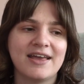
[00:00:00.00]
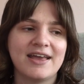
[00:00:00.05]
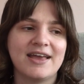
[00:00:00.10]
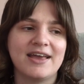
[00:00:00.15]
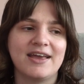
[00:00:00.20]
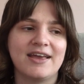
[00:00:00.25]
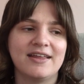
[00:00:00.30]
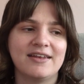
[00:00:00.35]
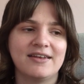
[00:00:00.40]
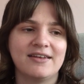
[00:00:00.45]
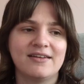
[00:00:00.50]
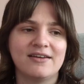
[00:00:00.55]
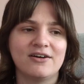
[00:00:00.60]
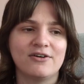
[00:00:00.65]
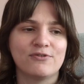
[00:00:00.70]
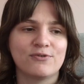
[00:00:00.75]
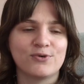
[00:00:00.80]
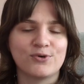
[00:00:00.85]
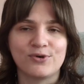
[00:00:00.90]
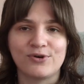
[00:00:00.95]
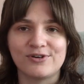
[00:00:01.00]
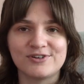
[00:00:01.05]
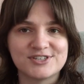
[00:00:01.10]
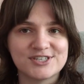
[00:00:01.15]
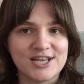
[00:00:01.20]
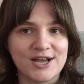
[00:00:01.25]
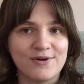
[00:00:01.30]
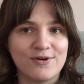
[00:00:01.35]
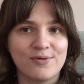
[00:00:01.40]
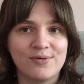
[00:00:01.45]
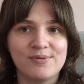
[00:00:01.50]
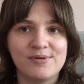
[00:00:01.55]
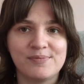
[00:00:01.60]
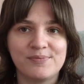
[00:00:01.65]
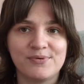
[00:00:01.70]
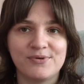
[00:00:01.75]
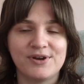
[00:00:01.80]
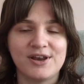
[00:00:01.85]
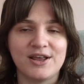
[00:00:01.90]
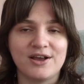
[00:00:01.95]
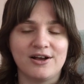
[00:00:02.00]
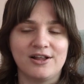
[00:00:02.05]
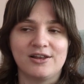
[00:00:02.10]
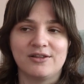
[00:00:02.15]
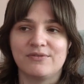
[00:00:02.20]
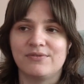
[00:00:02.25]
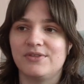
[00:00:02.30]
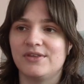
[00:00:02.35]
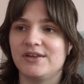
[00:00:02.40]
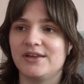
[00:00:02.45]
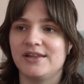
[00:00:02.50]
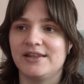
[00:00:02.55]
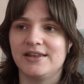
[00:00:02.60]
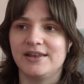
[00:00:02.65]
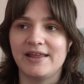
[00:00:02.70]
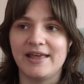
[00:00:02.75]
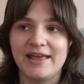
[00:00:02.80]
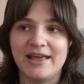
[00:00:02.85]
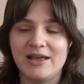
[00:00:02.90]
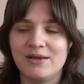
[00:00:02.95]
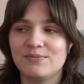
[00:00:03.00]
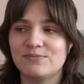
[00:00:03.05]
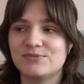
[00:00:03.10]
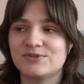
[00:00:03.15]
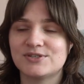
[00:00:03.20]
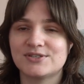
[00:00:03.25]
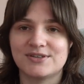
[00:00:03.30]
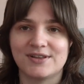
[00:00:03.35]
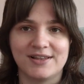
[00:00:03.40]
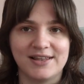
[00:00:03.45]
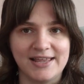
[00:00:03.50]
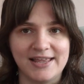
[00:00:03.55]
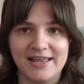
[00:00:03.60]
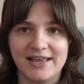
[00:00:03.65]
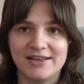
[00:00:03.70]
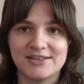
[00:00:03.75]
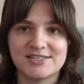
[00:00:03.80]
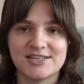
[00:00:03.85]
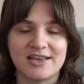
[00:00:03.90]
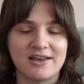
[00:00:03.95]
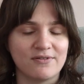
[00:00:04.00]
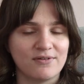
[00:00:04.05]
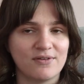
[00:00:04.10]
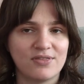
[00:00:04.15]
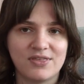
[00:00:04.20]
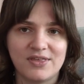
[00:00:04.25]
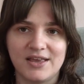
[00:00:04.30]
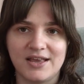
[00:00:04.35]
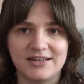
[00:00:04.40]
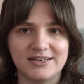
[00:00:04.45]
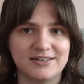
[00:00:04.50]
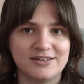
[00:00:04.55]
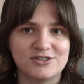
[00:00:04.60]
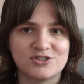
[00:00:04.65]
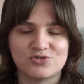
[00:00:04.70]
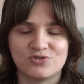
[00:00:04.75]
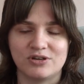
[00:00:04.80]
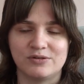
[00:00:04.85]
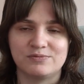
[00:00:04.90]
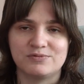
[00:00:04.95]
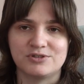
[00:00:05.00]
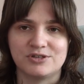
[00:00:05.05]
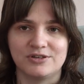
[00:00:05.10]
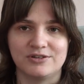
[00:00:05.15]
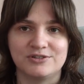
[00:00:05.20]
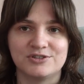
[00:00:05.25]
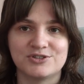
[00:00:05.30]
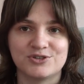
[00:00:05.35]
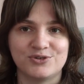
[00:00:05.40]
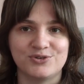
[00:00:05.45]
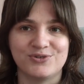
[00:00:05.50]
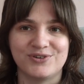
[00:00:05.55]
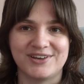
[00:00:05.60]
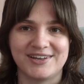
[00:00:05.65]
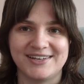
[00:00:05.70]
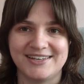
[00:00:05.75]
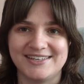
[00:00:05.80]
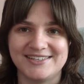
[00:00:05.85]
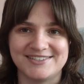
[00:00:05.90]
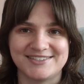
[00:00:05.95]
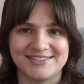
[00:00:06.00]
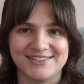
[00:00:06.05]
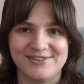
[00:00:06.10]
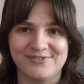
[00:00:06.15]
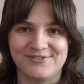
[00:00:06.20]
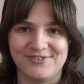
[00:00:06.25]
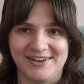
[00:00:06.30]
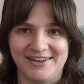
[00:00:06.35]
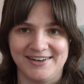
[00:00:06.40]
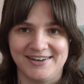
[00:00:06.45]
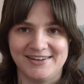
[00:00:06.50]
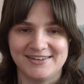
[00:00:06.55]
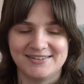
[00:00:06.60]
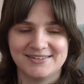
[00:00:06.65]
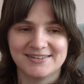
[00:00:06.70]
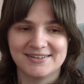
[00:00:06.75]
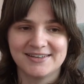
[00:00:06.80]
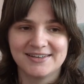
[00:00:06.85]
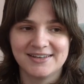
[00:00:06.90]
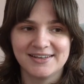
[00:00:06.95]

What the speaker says: And of course I will be putting all of the names, the links, everything in the description so you can easily find it.